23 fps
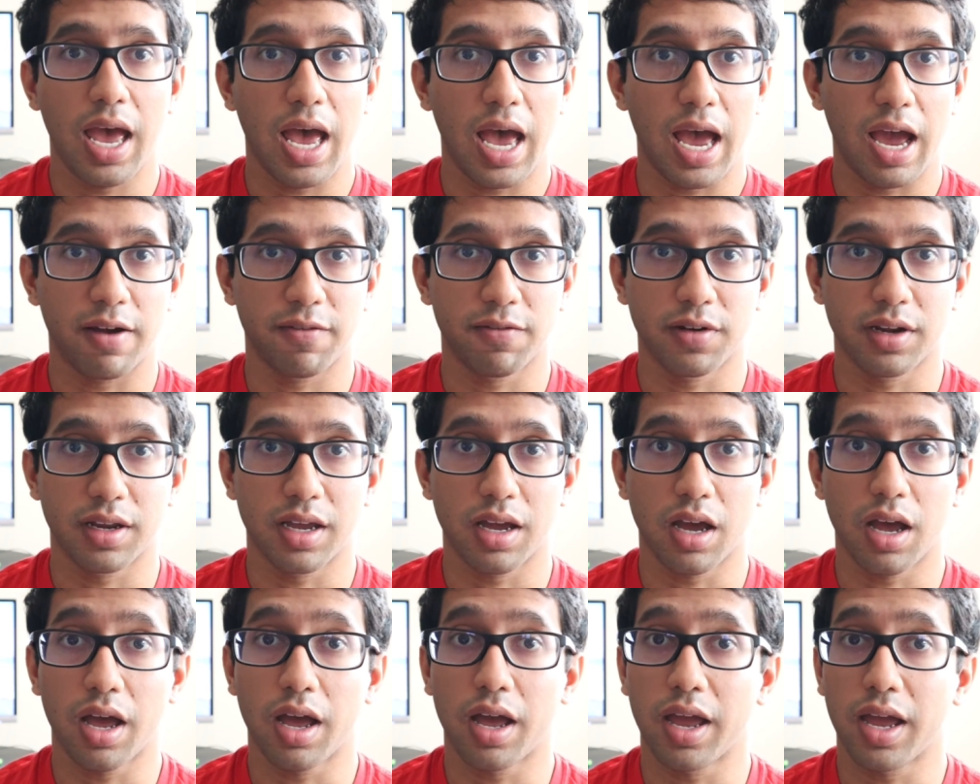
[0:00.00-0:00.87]
having
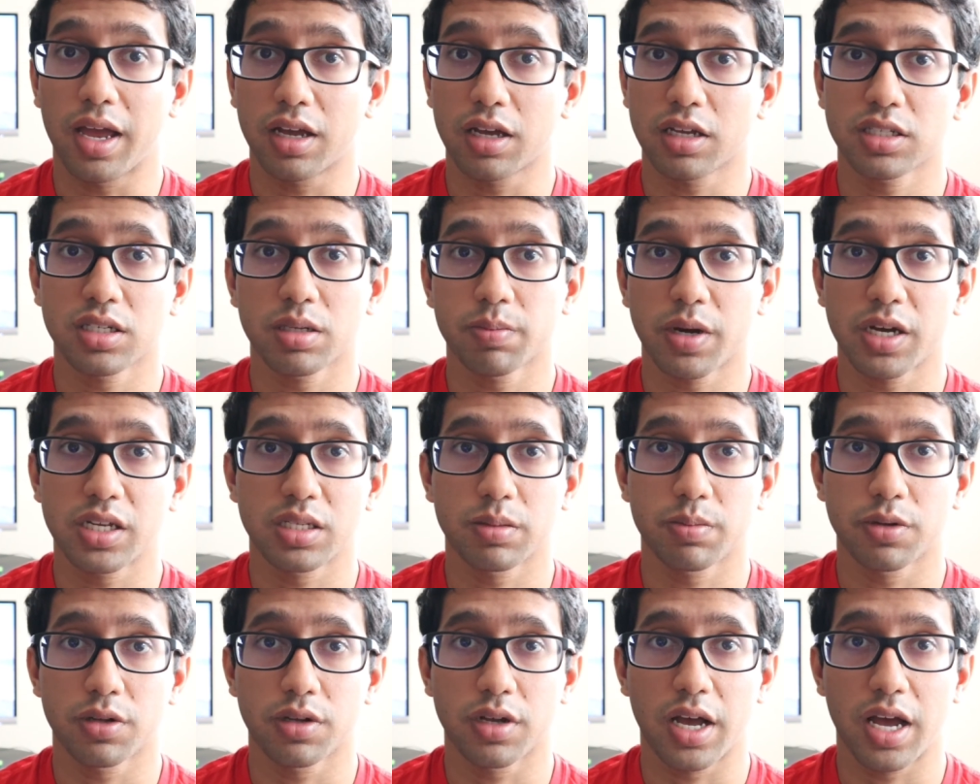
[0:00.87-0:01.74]
a
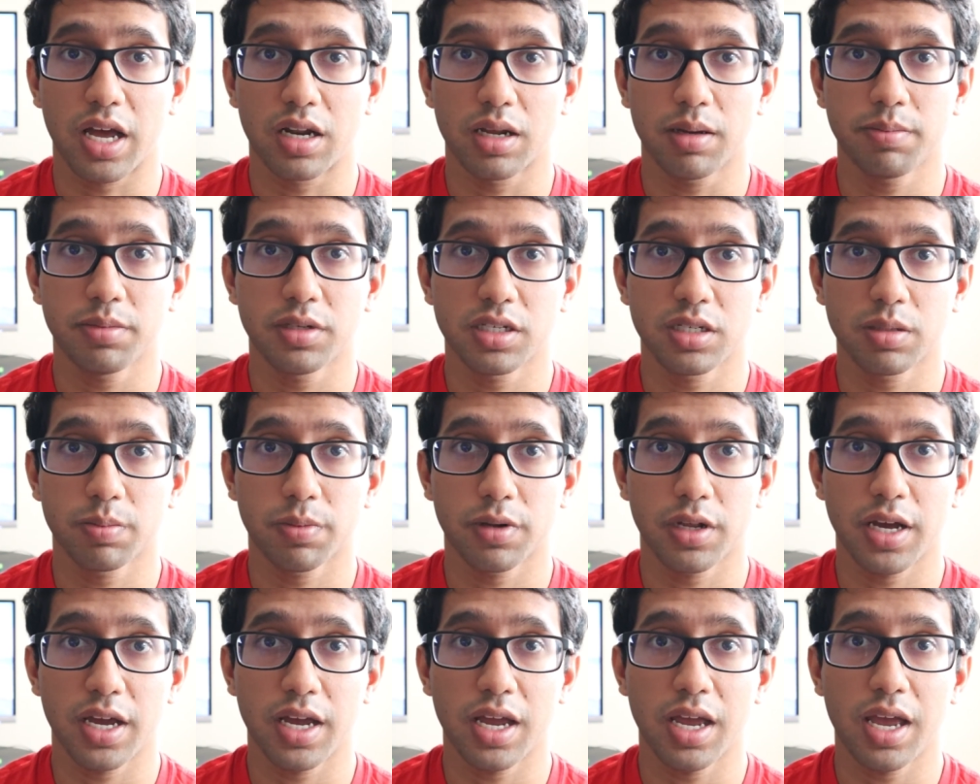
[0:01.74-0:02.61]
customizable head-up
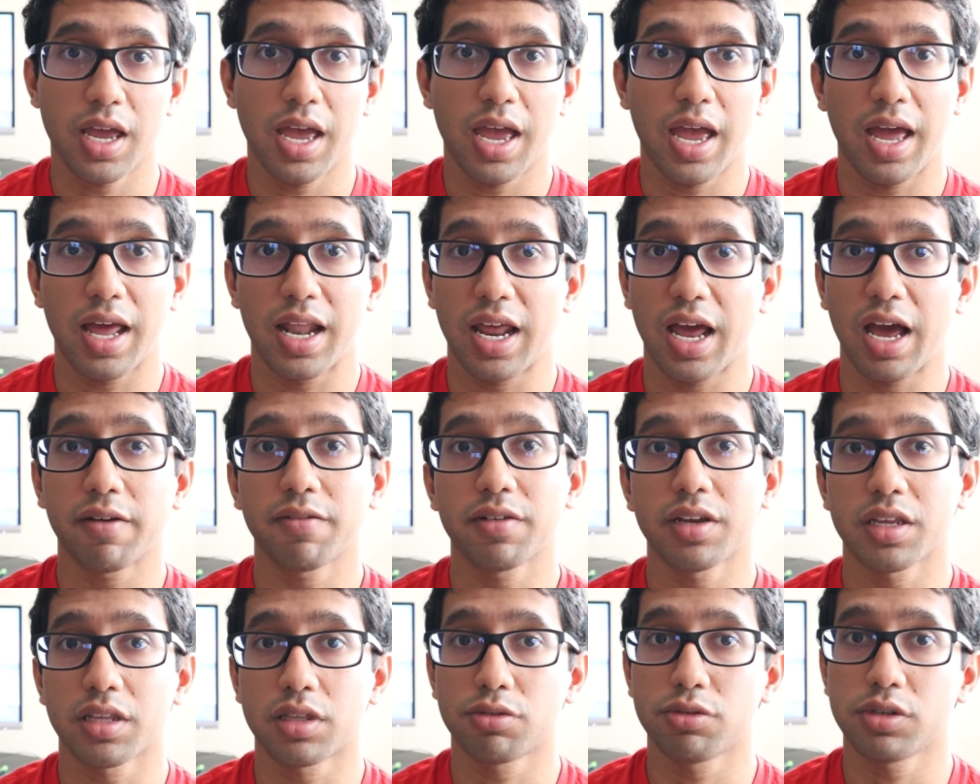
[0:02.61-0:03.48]
display, and
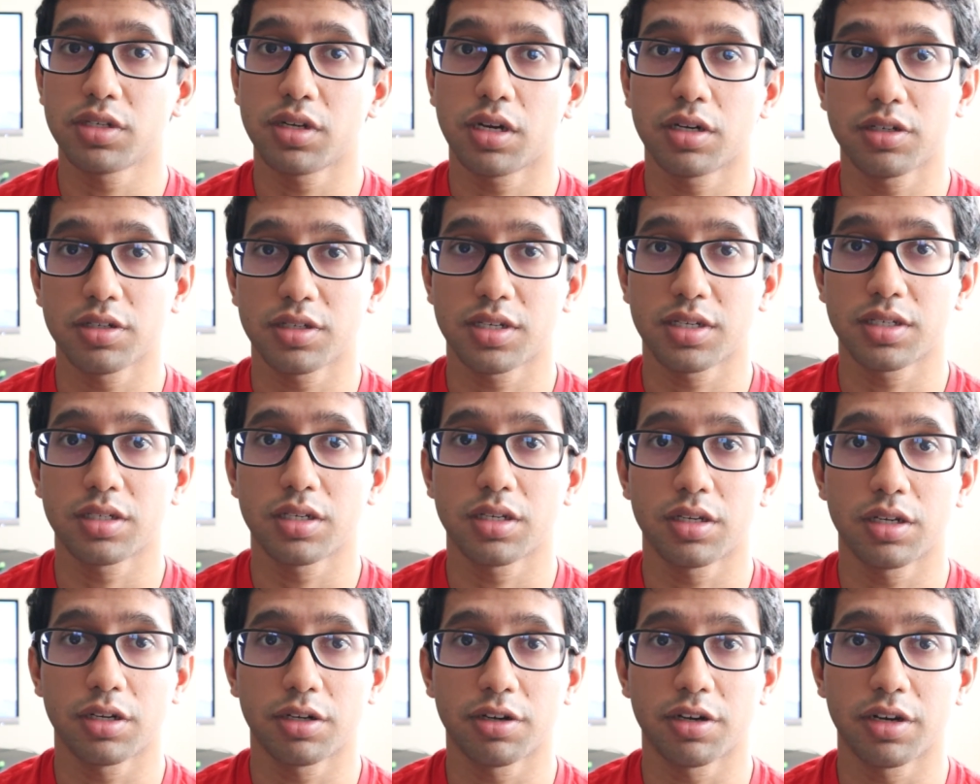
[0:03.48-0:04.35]
having a
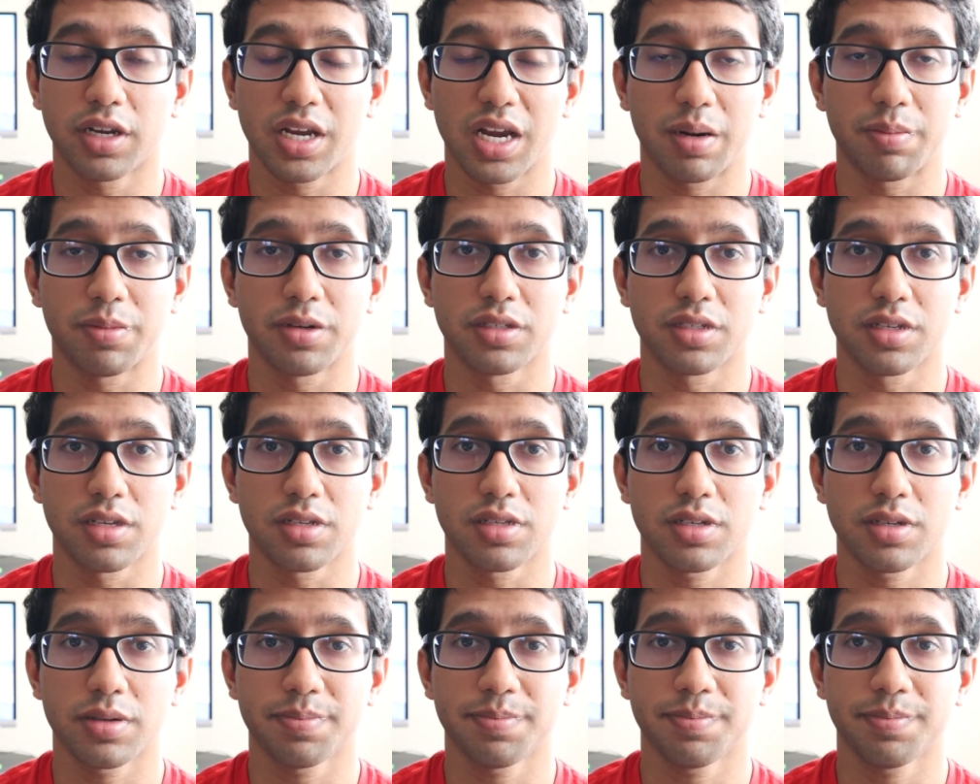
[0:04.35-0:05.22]
360-degree camera
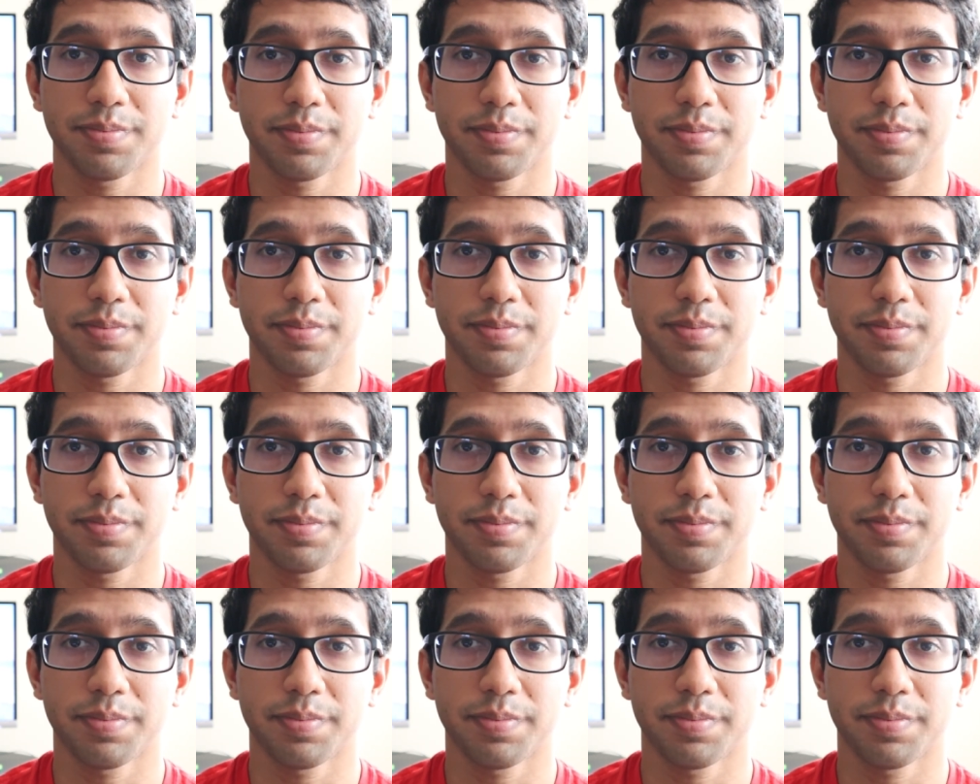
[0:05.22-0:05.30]
system.